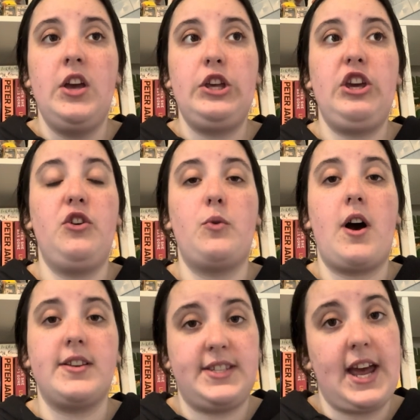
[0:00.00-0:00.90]
you
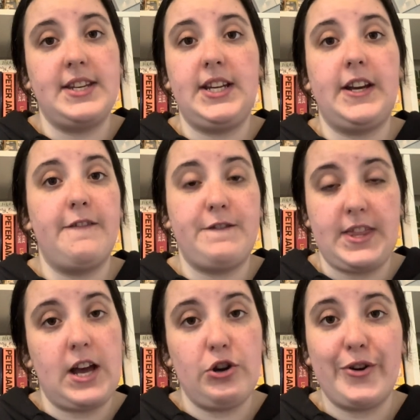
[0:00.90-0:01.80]
are standing for
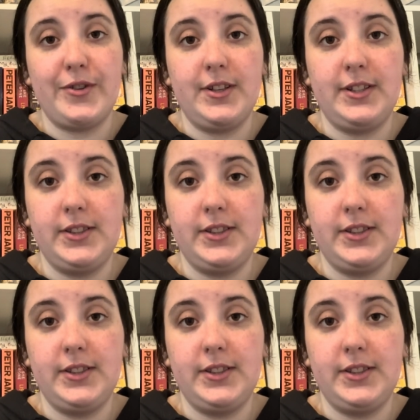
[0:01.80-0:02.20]
that long.